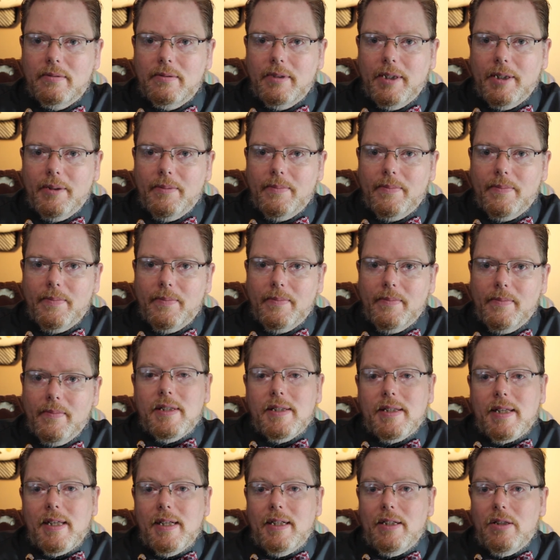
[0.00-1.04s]
Yeah.
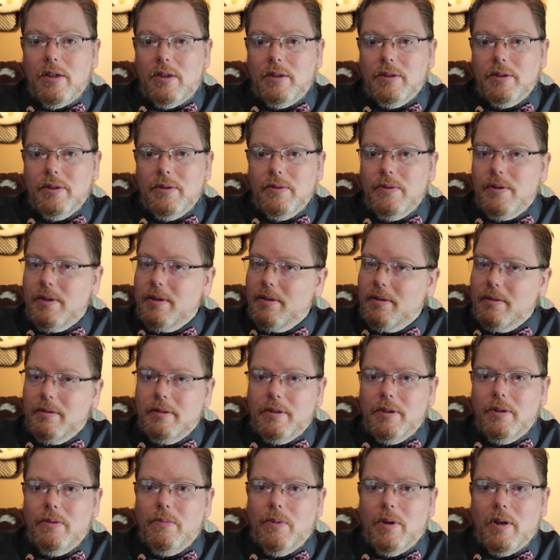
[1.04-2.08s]
Skinny tall dudes,
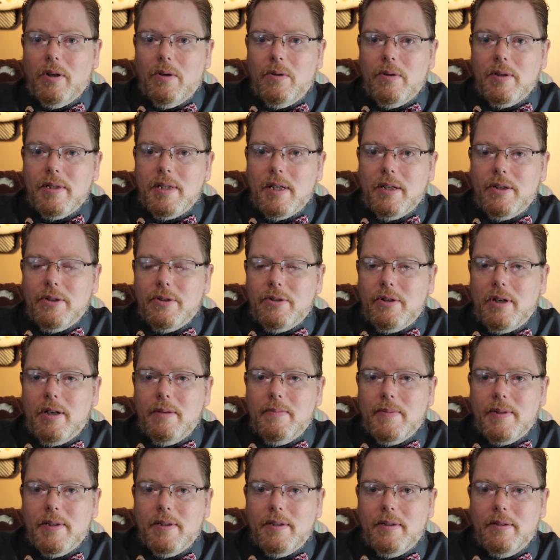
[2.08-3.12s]
you can wear horizontal
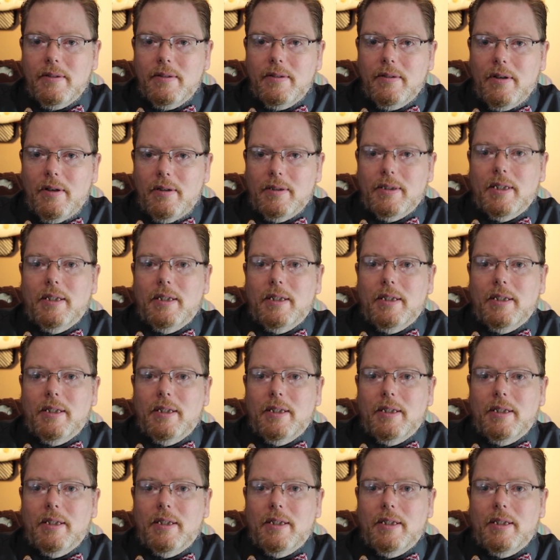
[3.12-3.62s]
stripes all